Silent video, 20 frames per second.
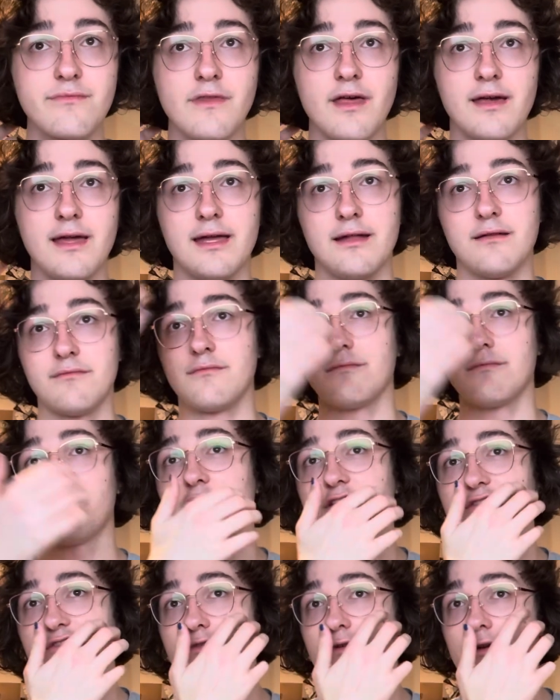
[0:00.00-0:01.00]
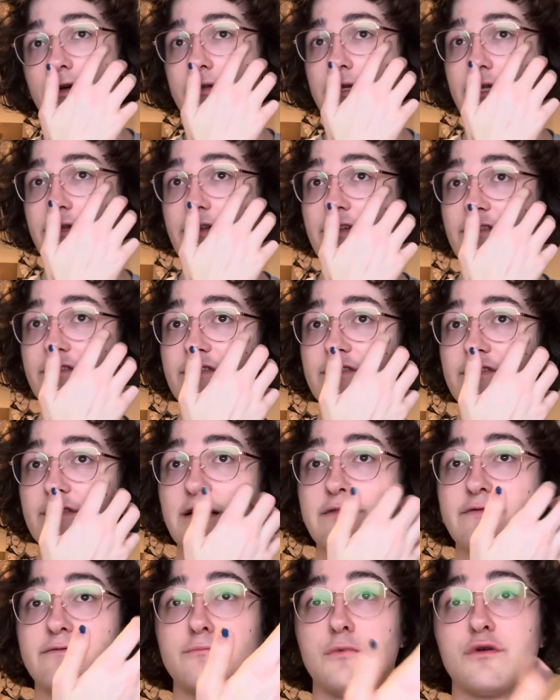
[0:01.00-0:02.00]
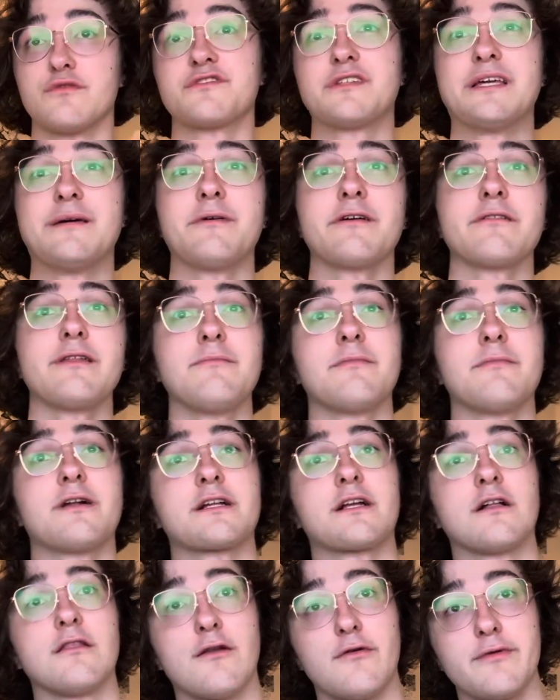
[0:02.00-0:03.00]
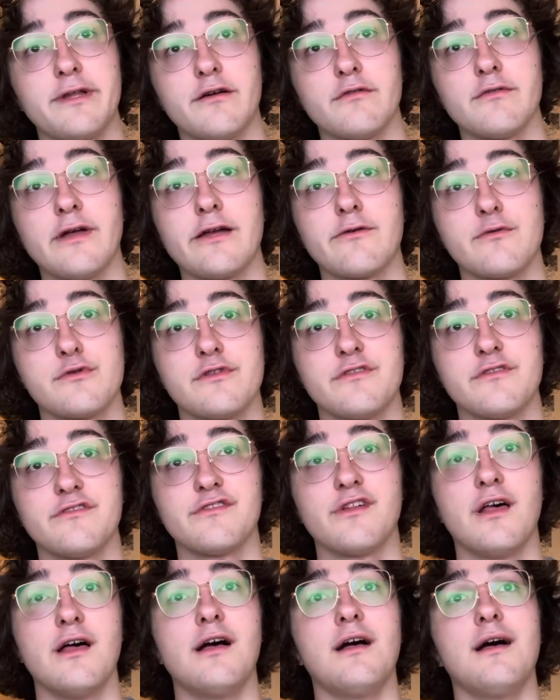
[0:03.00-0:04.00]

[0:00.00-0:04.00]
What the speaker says: And historically, these have most typically been colonial languages,